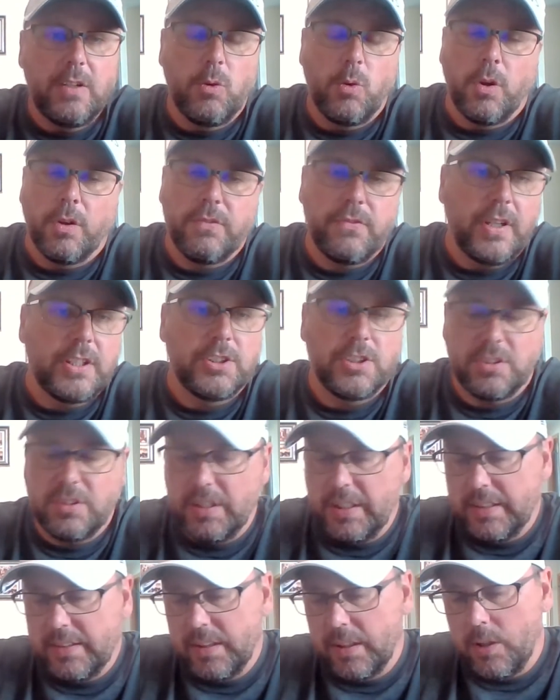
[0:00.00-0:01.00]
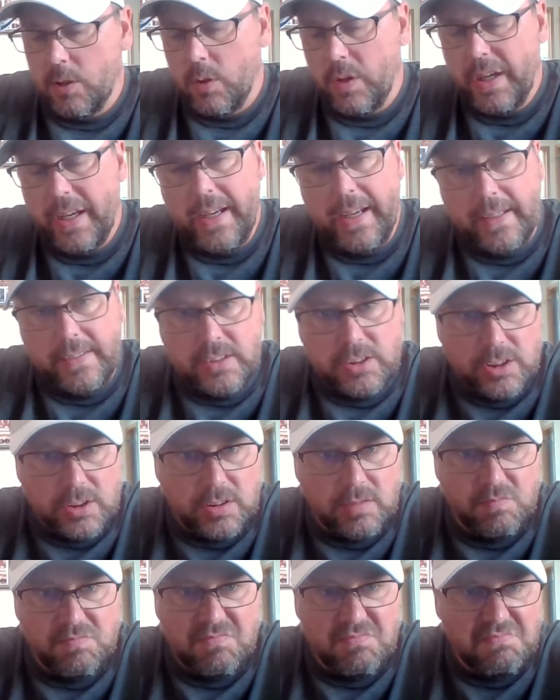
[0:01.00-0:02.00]
or if I just need to go ahead and
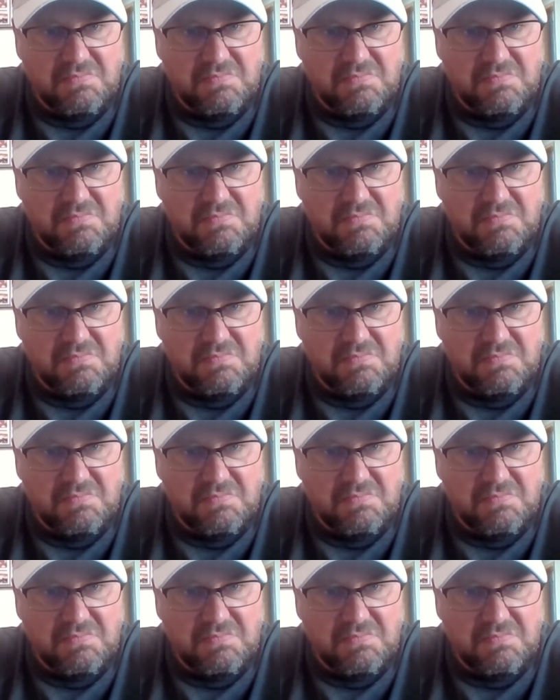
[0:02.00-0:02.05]
just